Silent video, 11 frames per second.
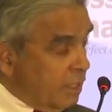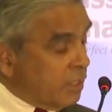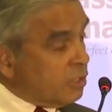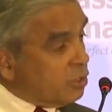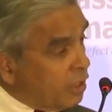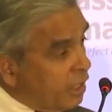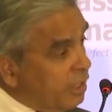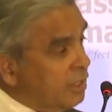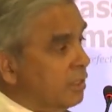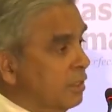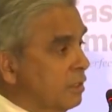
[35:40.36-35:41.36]
that
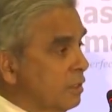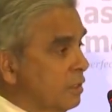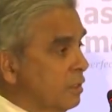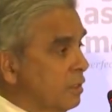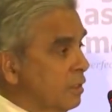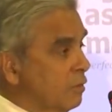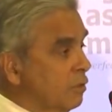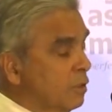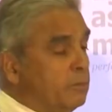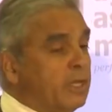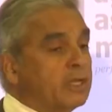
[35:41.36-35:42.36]
China
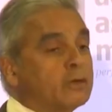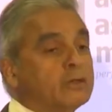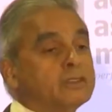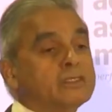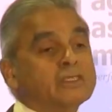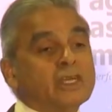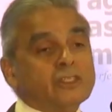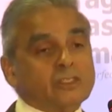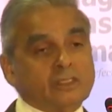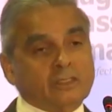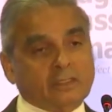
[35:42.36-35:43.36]
will make
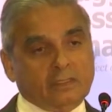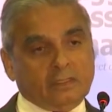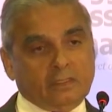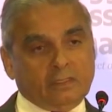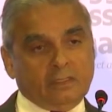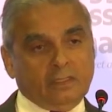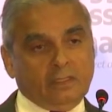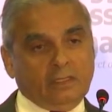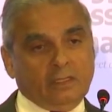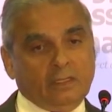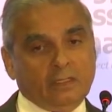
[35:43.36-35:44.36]
concessions
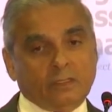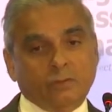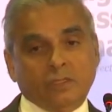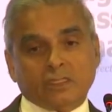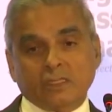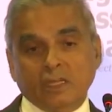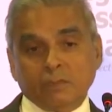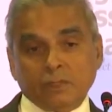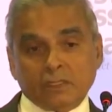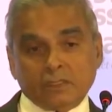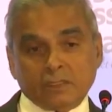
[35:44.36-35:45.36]
to its
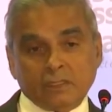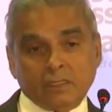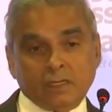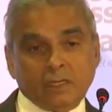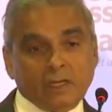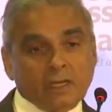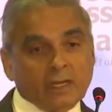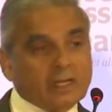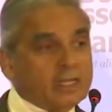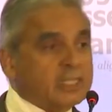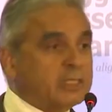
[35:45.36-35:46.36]
neighbors
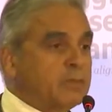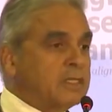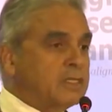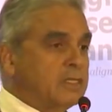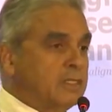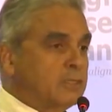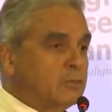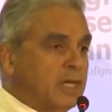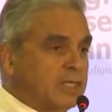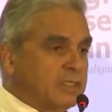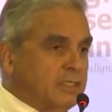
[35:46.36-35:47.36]
and especially to
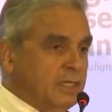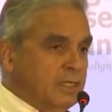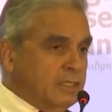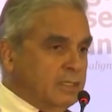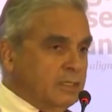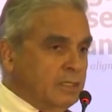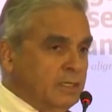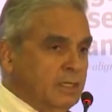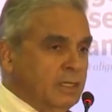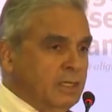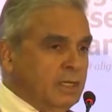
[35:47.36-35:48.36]
ASEAN.
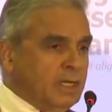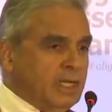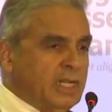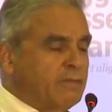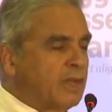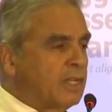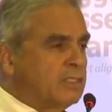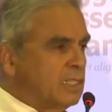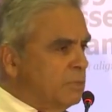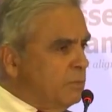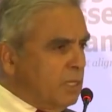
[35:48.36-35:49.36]
And if I can
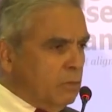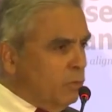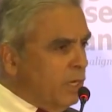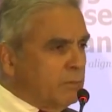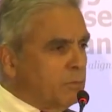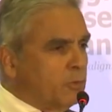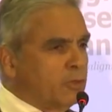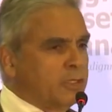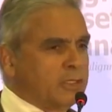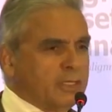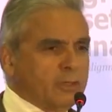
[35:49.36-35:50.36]
just make one
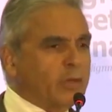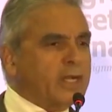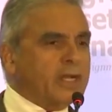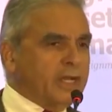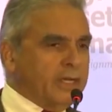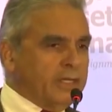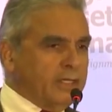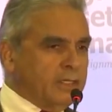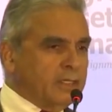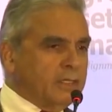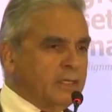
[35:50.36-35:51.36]
point in one
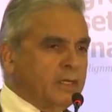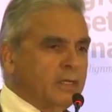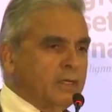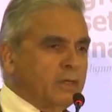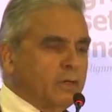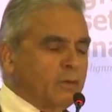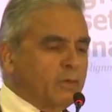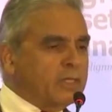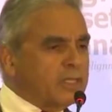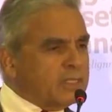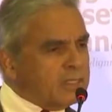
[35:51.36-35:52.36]
line,
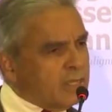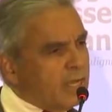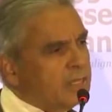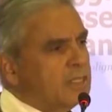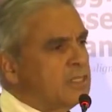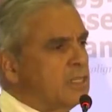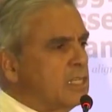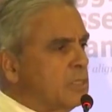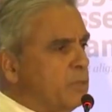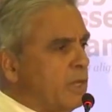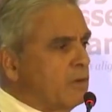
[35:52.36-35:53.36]
one of the saddest
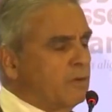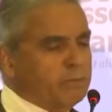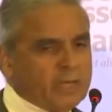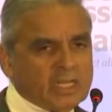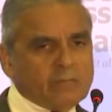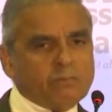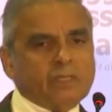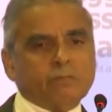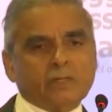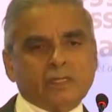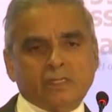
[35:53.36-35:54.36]
aspects of many
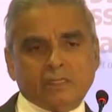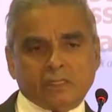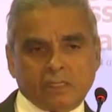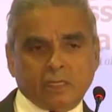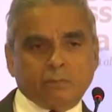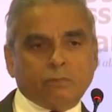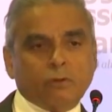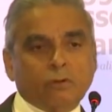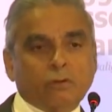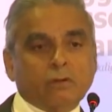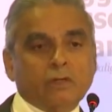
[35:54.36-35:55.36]
people in
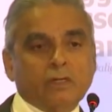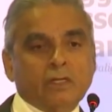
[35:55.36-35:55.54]
Singapore